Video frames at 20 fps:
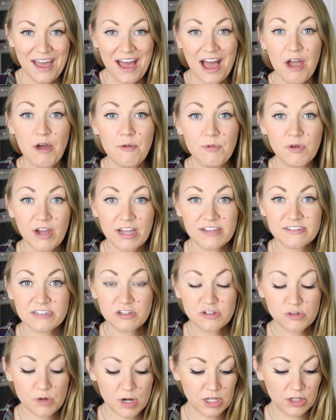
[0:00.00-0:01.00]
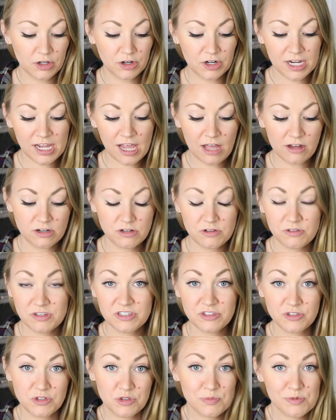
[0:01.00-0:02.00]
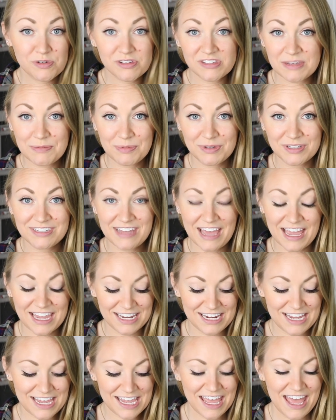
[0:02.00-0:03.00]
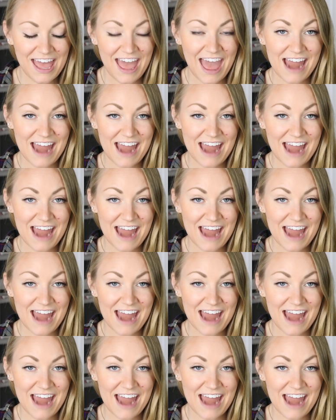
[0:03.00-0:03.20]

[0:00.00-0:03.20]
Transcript: I hope you guys enjoyed learning how to do this super simple technique,